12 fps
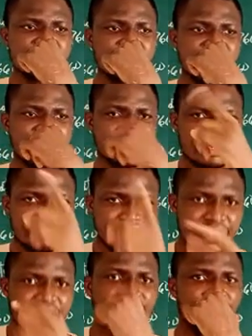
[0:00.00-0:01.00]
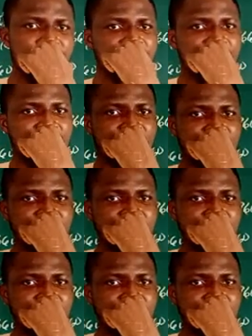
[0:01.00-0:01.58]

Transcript: in the first quadrant,